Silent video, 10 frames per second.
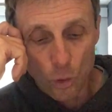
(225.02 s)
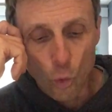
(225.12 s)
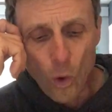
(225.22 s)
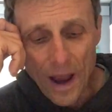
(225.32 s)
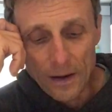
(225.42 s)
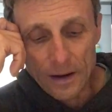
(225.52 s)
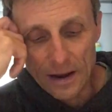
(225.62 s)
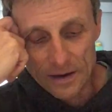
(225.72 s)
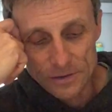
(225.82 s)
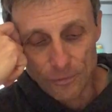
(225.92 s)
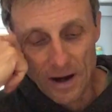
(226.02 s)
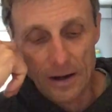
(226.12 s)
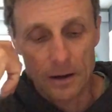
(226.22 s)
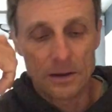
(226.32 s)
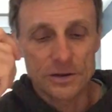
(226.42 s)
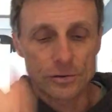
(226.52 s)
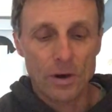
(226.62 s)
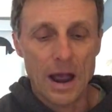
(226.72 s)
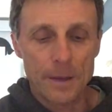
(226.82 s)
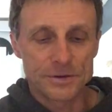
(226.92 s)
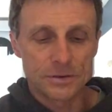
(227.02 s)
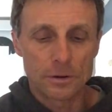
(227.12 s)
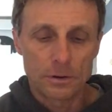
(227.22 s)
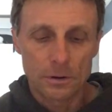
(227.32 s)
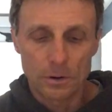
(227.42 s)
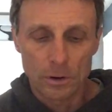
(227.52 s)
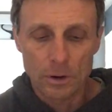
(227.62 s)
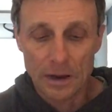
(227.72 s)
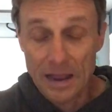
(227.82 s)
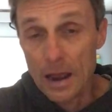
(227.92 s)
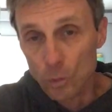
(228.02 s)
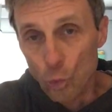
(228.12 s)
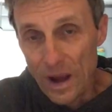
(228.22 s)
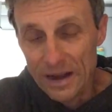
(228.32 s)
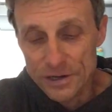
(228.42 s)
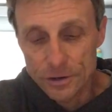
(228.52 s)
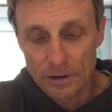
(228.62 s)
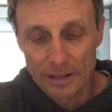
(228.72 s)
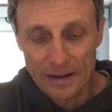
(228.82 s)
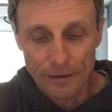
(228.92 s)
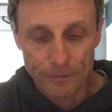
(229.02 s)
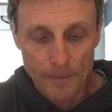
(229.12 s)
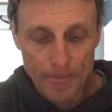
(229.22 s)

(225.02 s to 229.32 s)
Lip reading: When he is ready describes, again, when he's going to leave.